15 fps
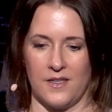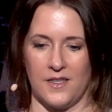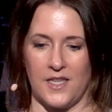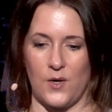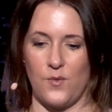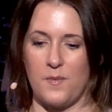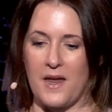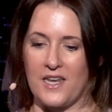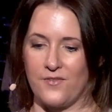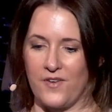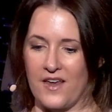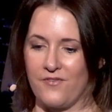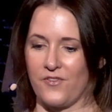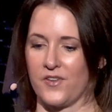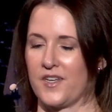They remained
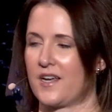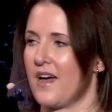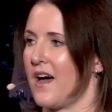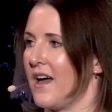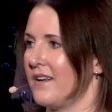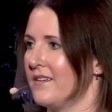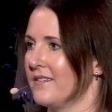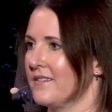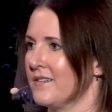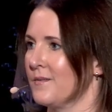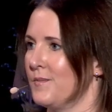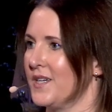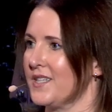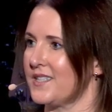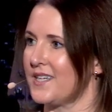faithful to God
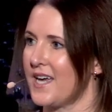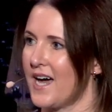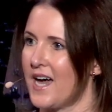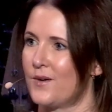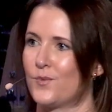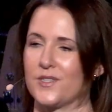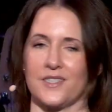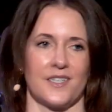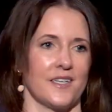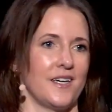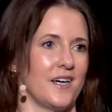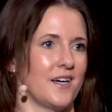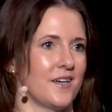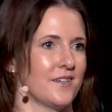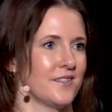because God was
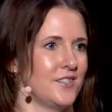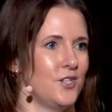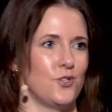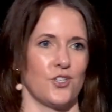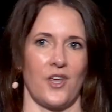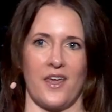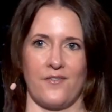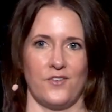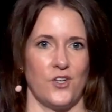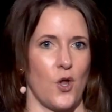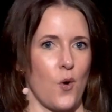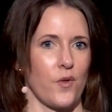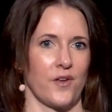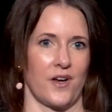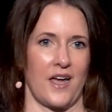clear, "You shall have
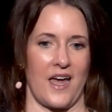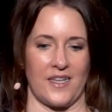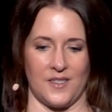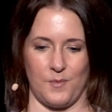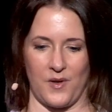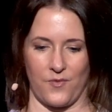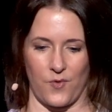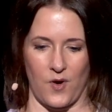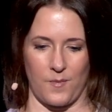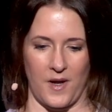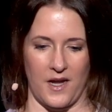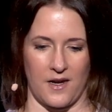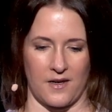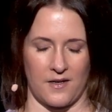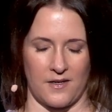no other gods before
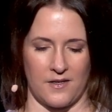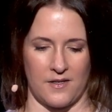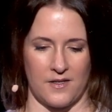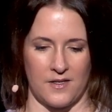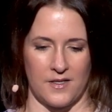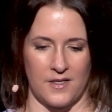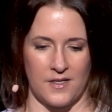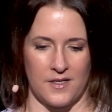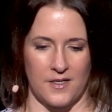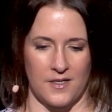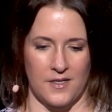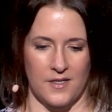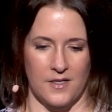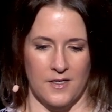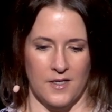me."
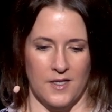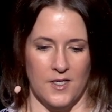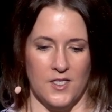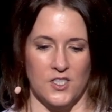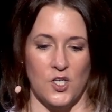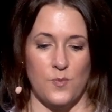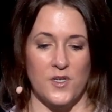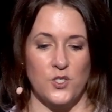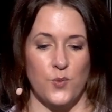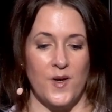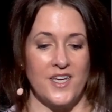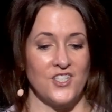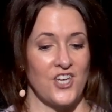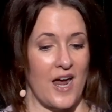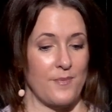So
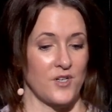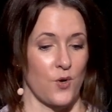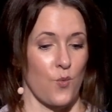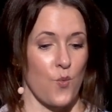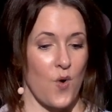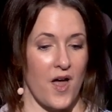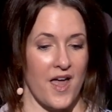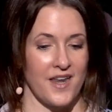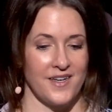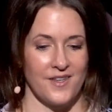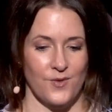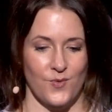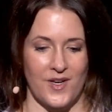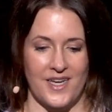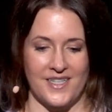between chapter 1,
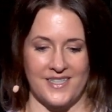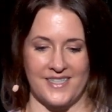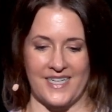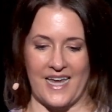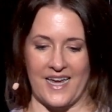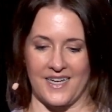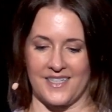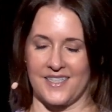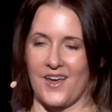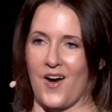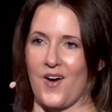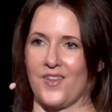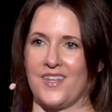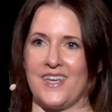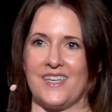3, and 6
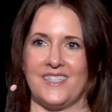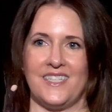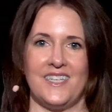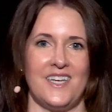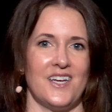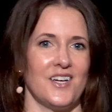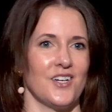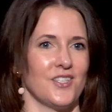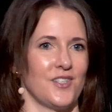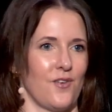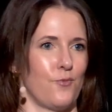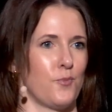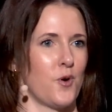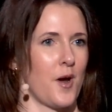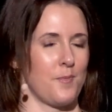are these years
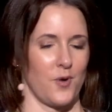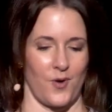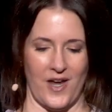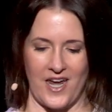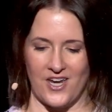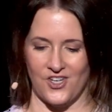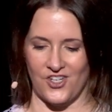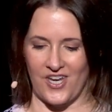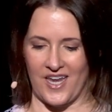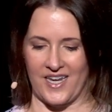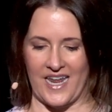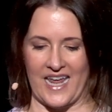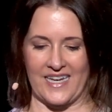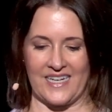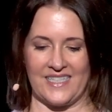of
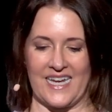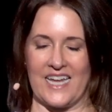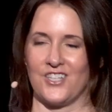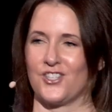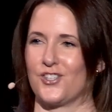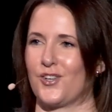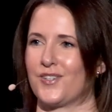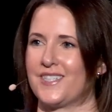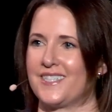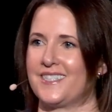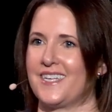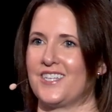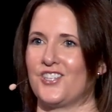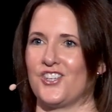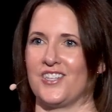preparation and intentional
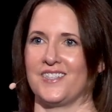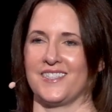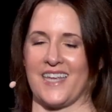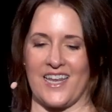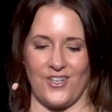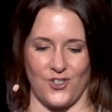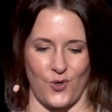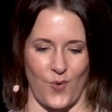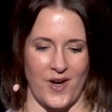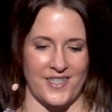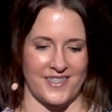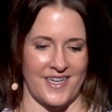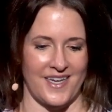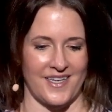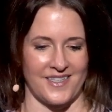decisions and
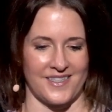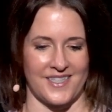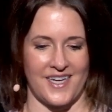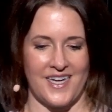choices